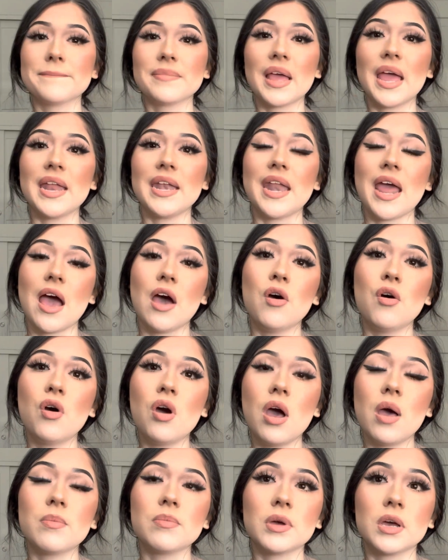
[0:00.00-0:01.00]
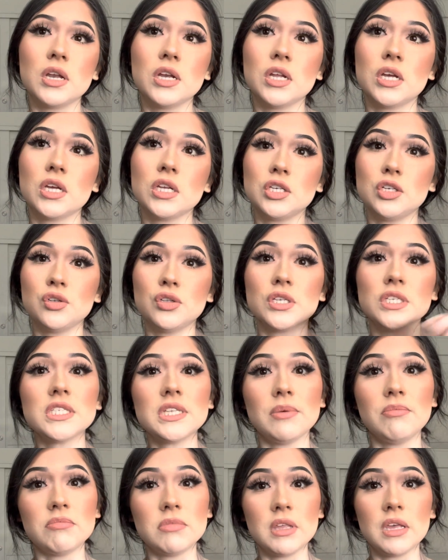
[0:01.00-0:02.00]
and now I'm gonna do the
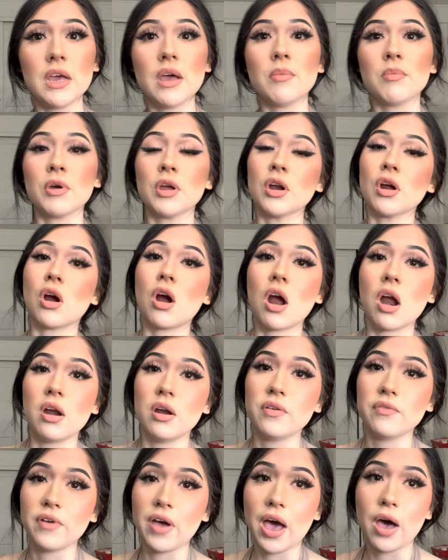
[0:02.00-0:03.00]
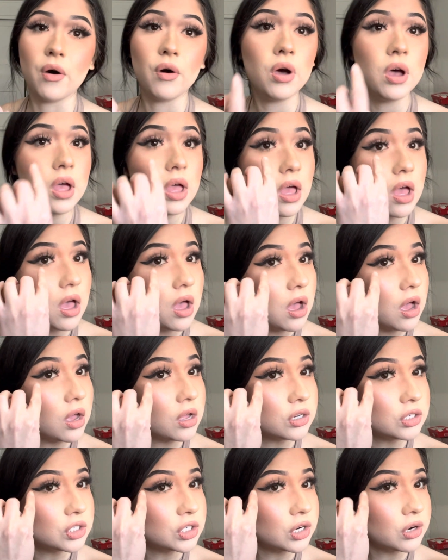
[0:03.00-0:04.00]
same thing. I'm gonna carve out
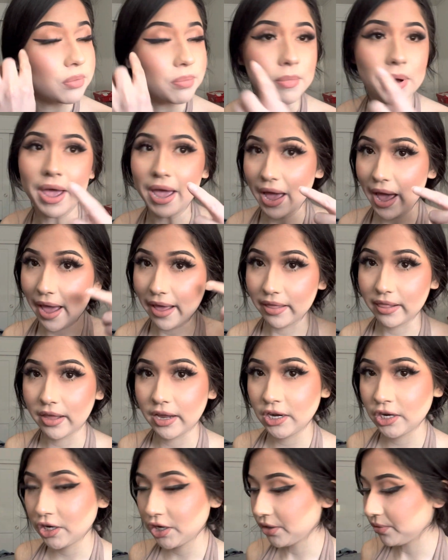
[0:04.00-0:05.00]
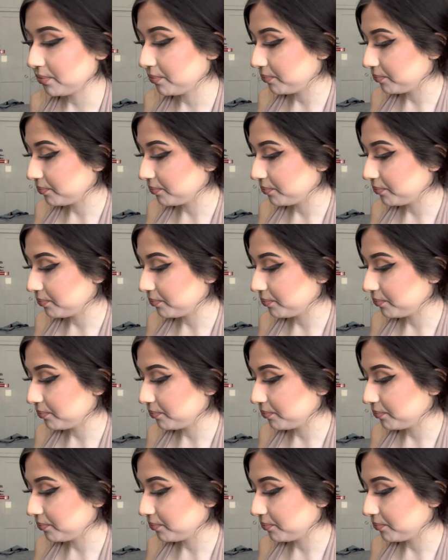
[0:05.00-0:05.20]
under my eyeliner.